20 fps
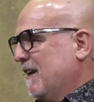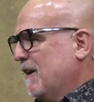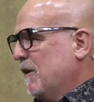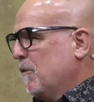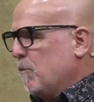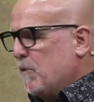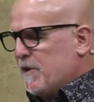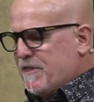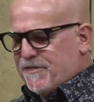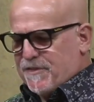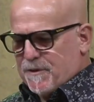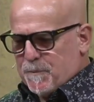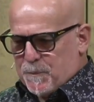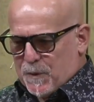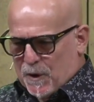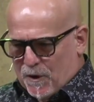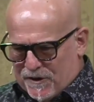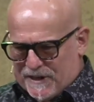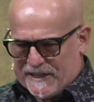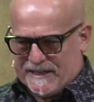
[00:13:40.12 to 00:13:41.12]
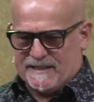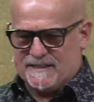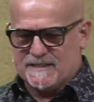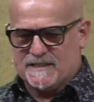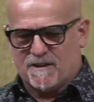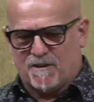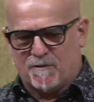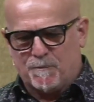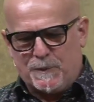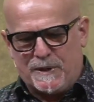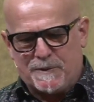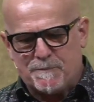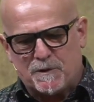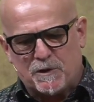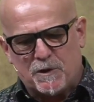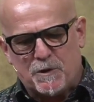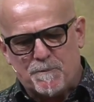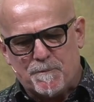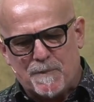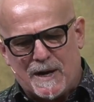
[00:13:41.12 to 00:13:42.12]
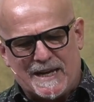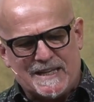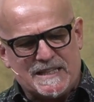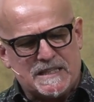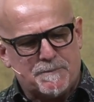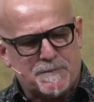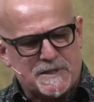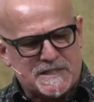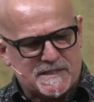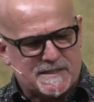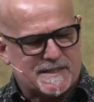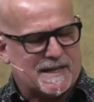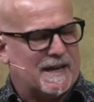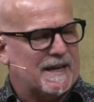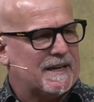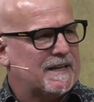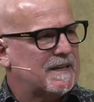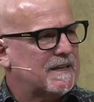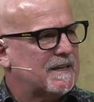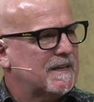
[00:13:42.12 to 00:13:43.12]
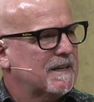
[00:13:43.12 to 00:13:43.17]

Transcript: with the bodies of people who made the mistake